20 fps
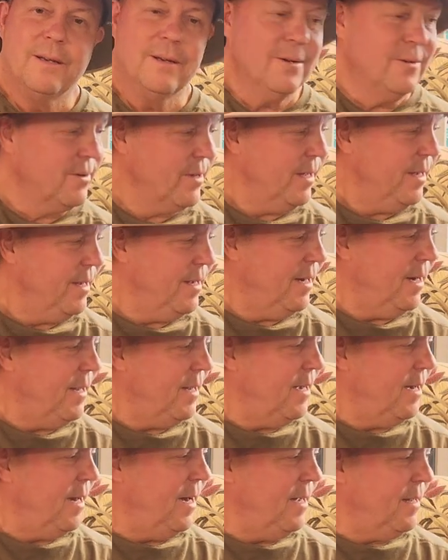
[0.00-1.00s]
Okay,
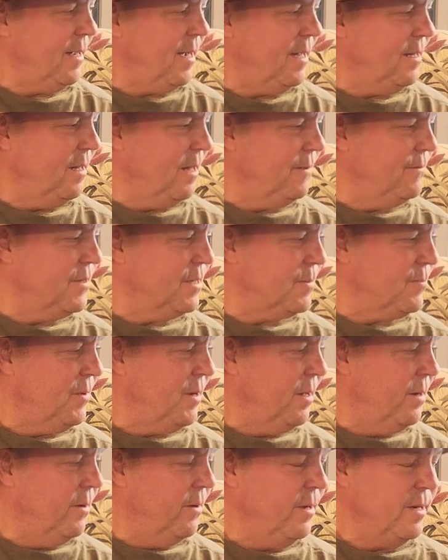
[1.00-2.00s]
I love this
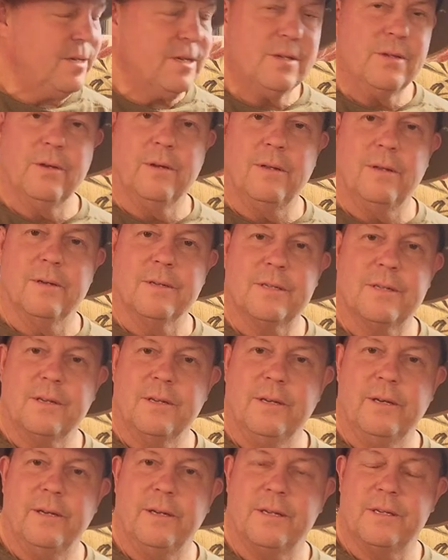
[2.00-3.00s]
monitor. It still looks
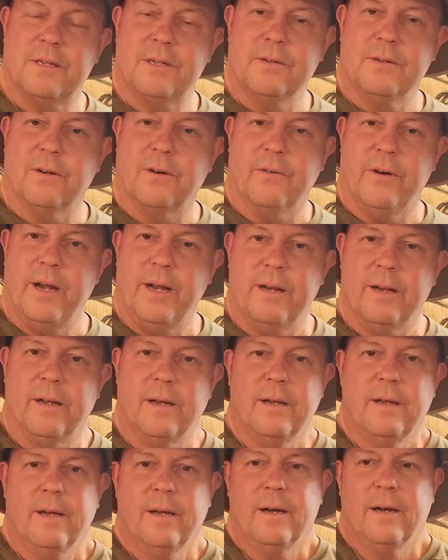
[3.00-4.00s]
good. It's still great.
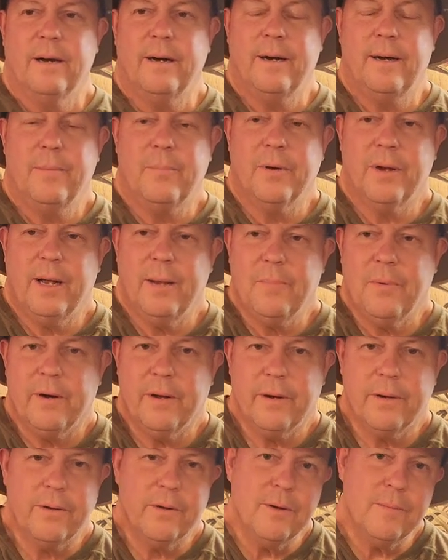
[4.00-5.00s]
But I
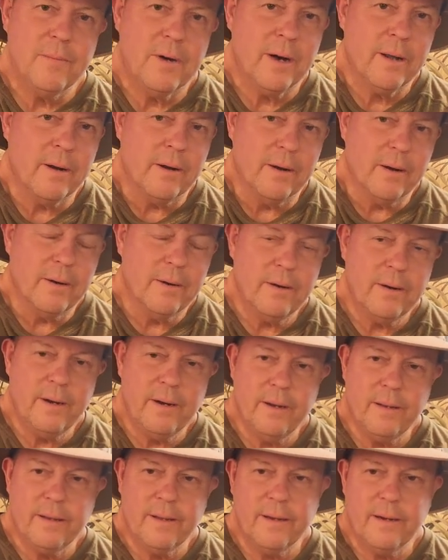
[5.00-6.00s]
bought a new monitor.
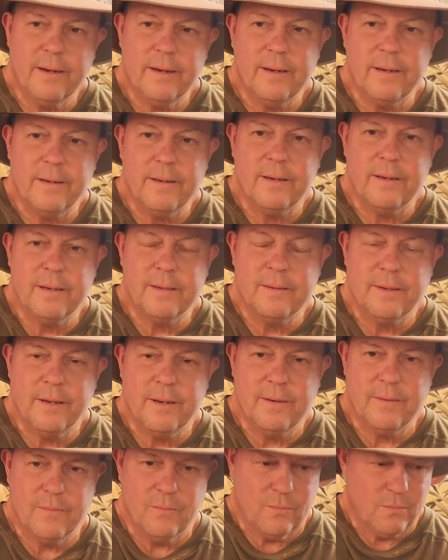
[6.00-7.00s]

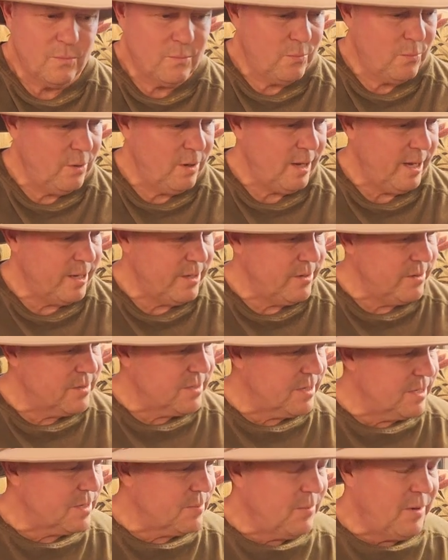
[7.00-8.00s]
And will I
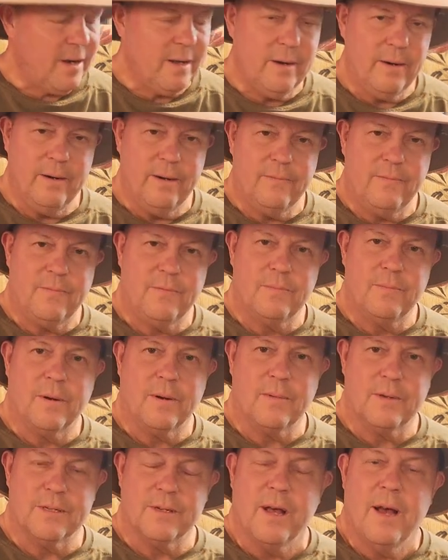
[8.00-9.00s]
use this monitor?
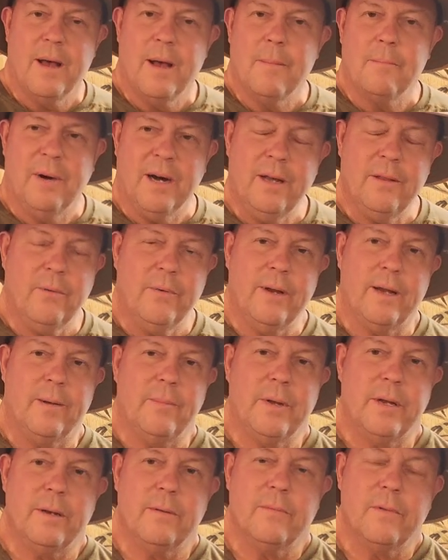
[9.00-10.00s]
Because, by the way, I
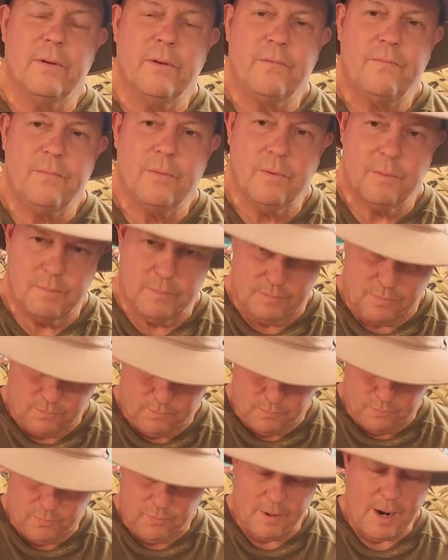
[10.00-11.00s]
mean, if
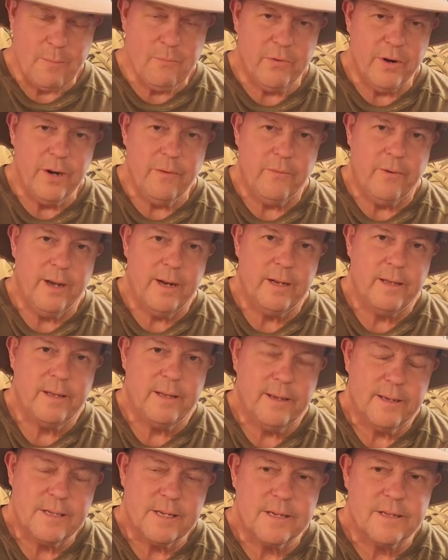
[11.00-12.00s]
I'm rewriting
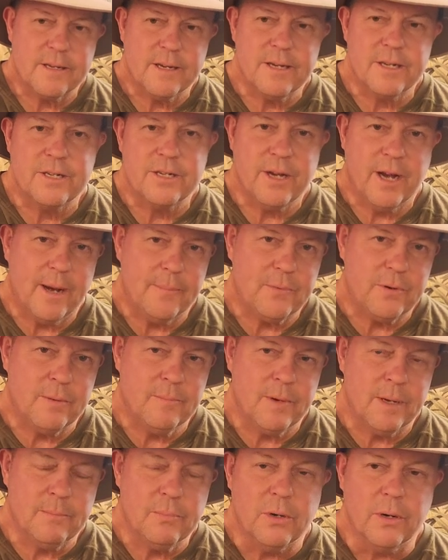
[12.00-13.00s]
the SSH chapter
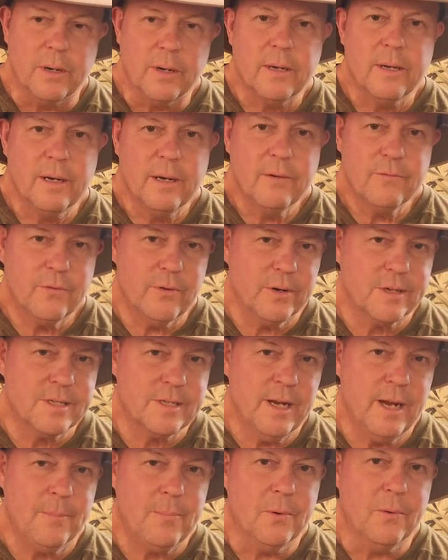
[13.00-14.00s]
in my book, for
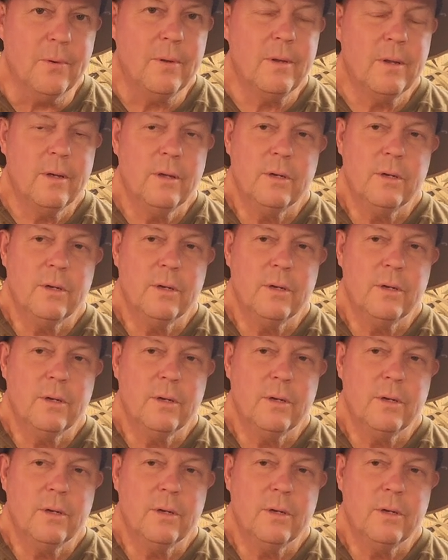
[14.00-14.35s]
example.